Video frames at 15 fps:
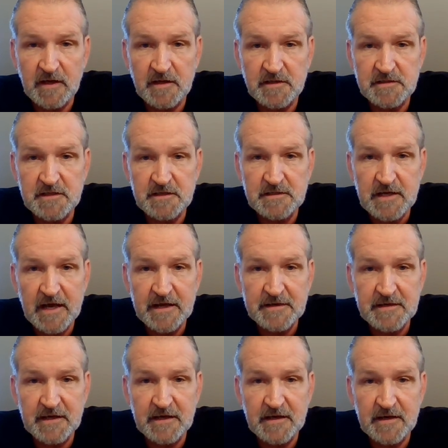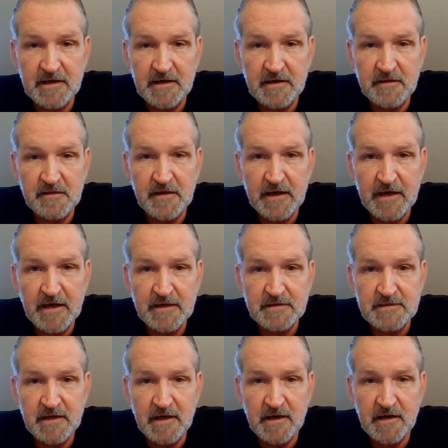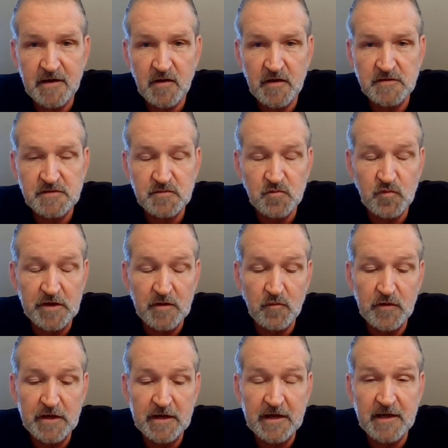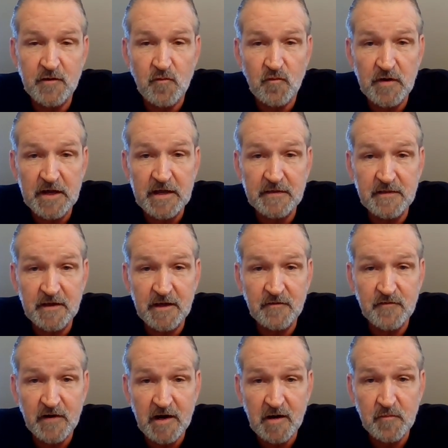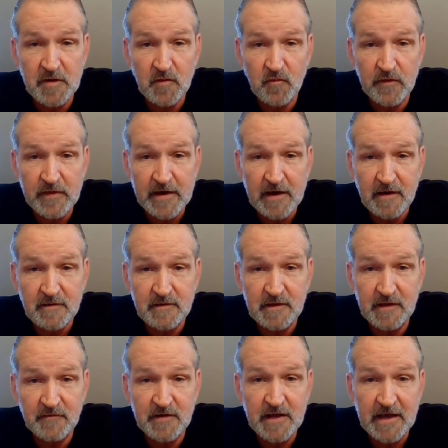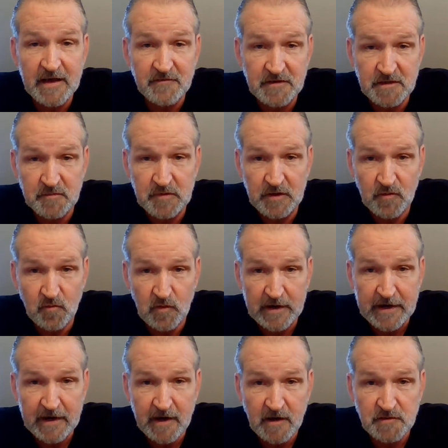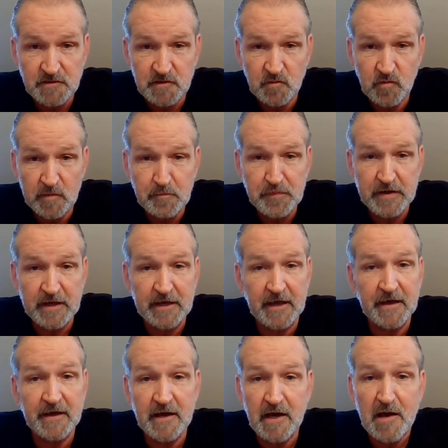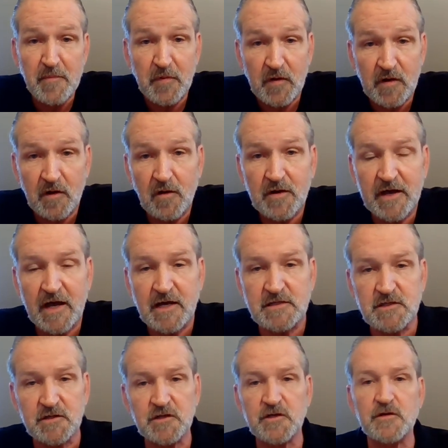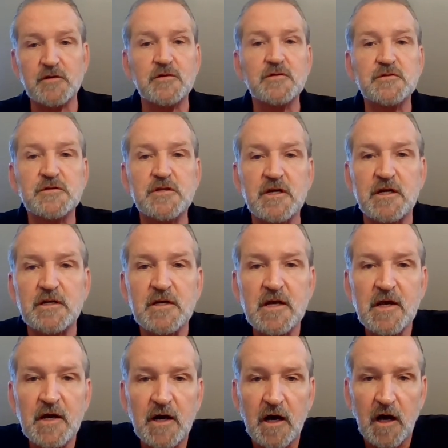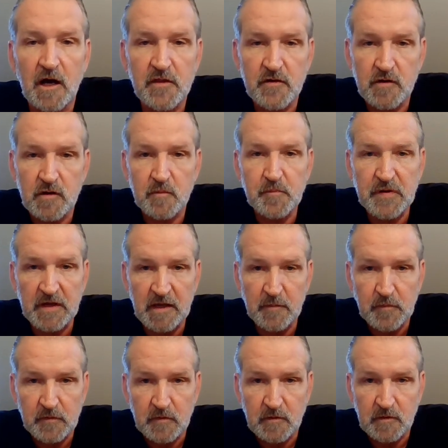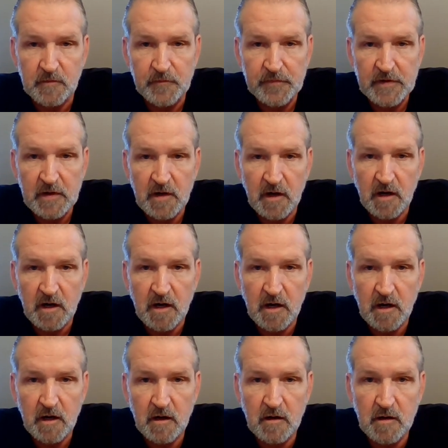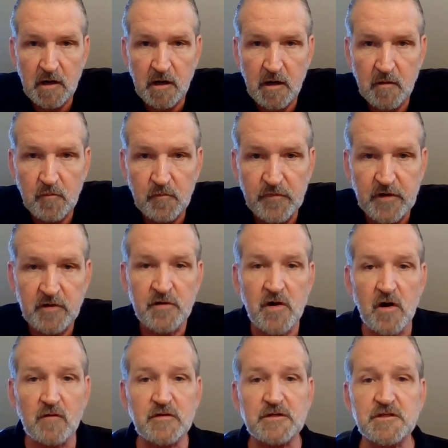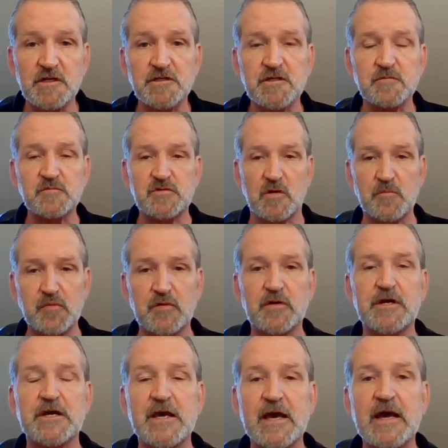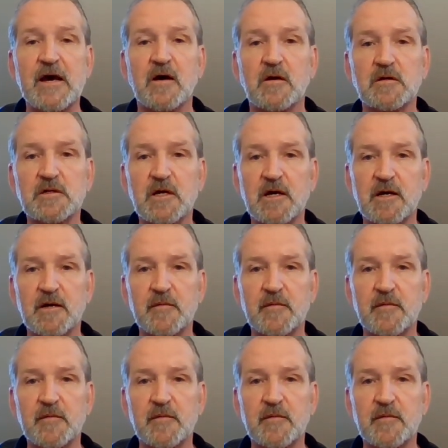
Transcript: is this idea that we can read the environment without even having to be aware. So we're picking up on all kinds of cues that other people their nervous systems are putting out.